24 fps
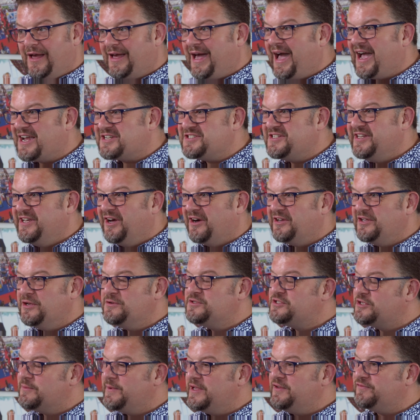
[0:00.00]
Actually, I
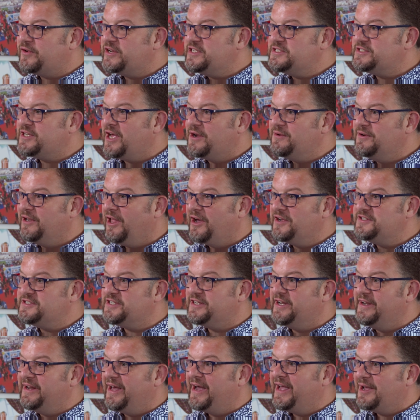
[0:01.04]
used to be Freestone lighter
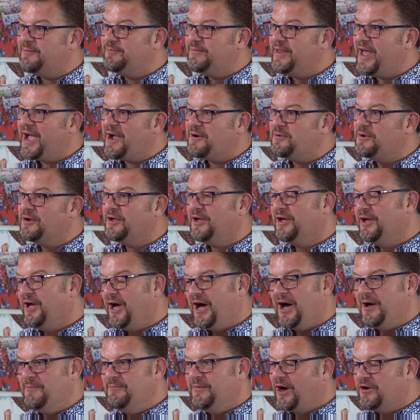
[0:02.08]
than I am now.
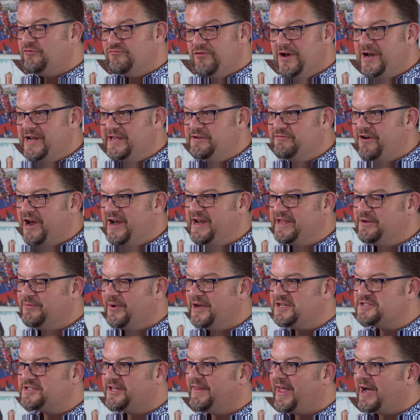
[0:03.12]
I really
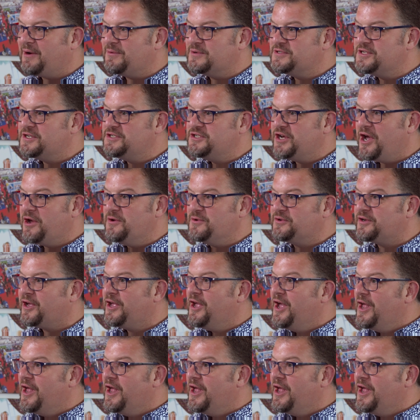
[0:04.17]
wish that was a joke.